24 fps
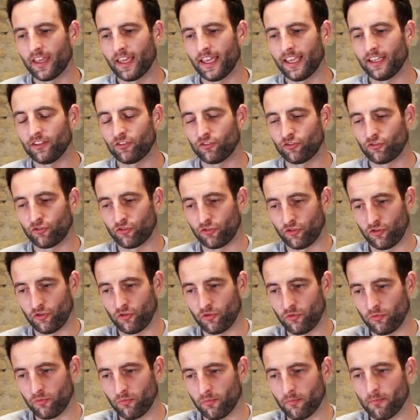is
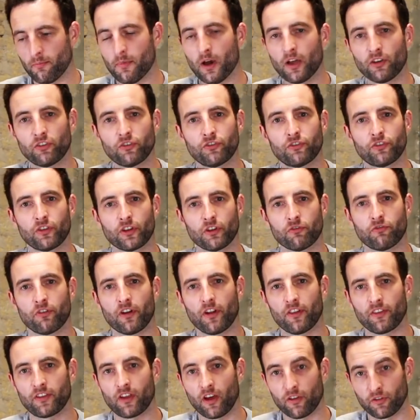too much to the
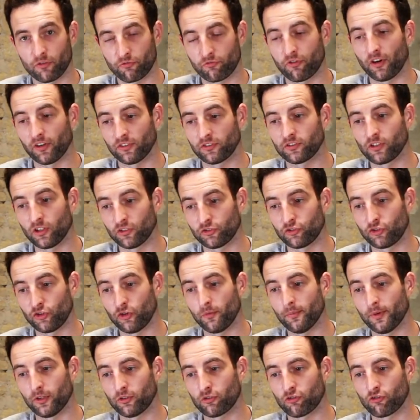front of the car. The front's got
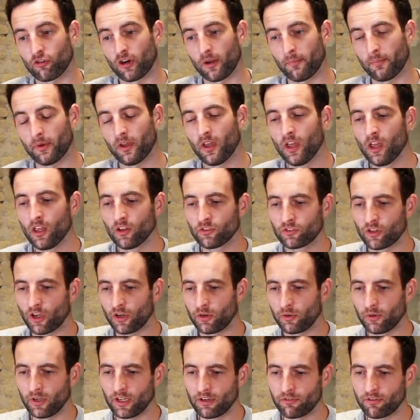too much grip. So
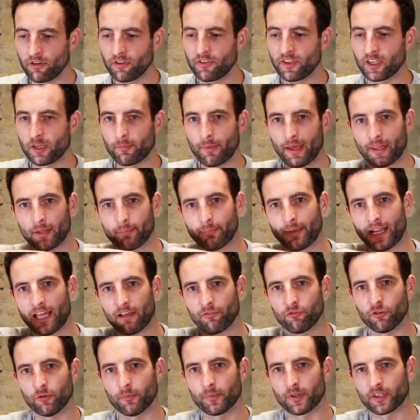if you think about the
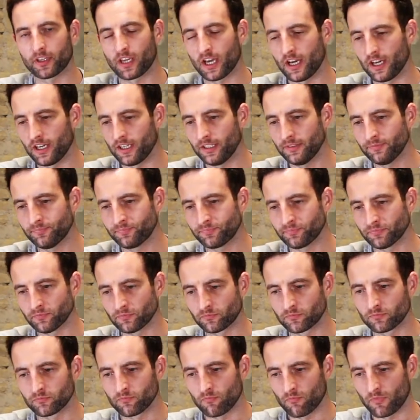platform of the car,
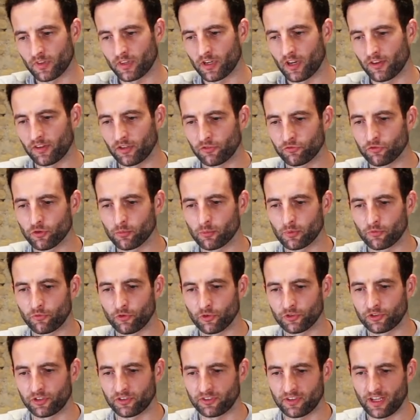you know, this Formula
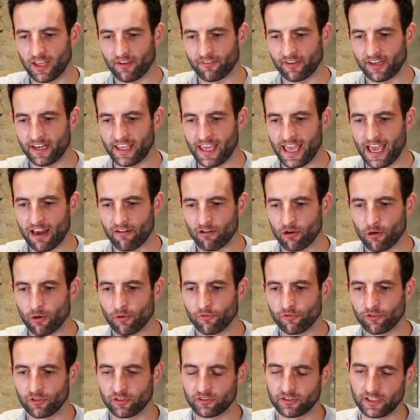4 doesn't have any aero,
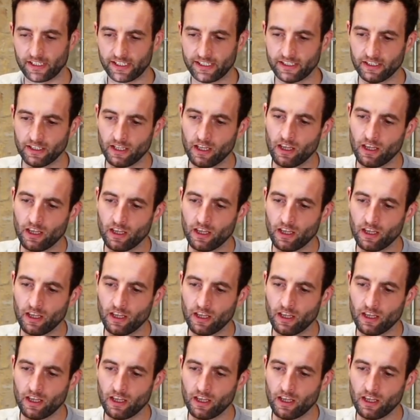obviously.